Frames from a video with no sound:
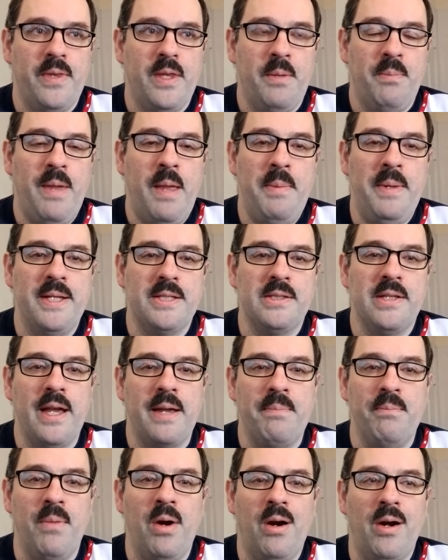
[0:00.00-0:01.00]
Maybe it's like
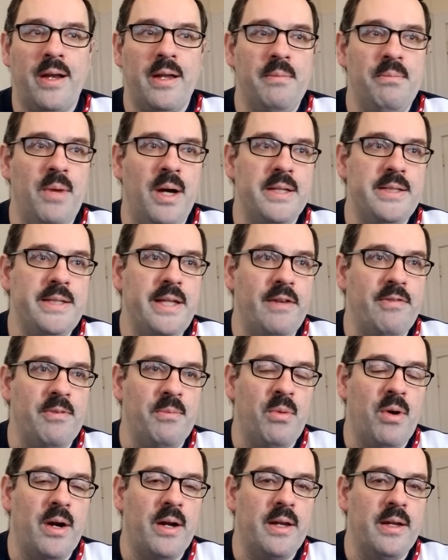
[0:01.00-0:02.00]
Monte from
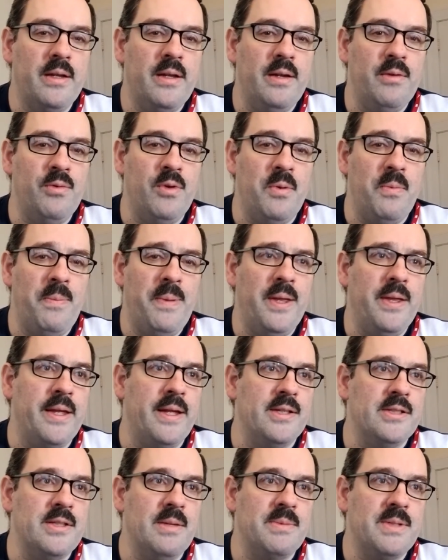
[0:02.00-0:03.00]
Market Rebellion
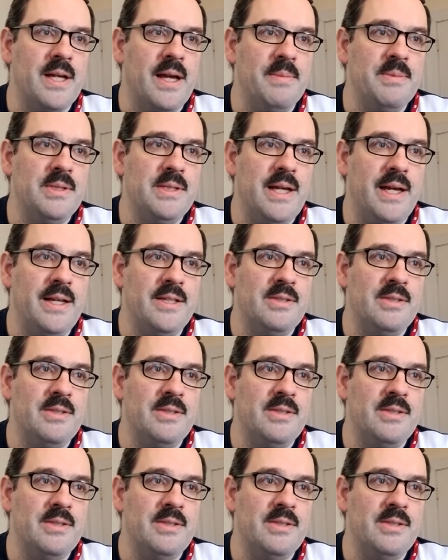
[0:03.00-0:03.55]
sometimes says,